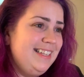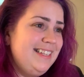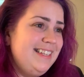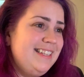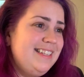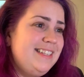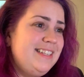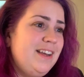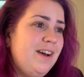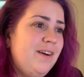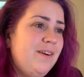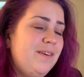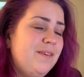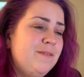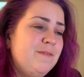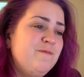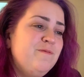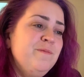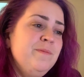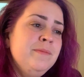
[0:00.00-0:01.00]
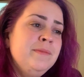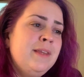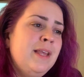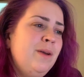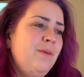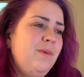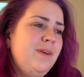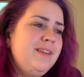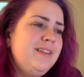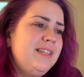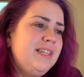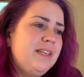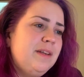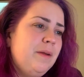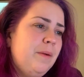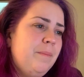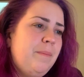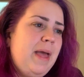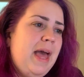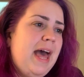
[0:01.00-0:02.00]
So it
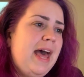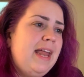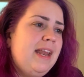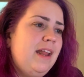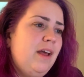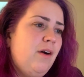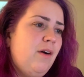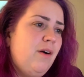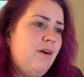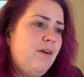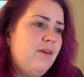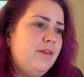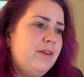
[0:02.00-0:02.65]
wasn't bad at all,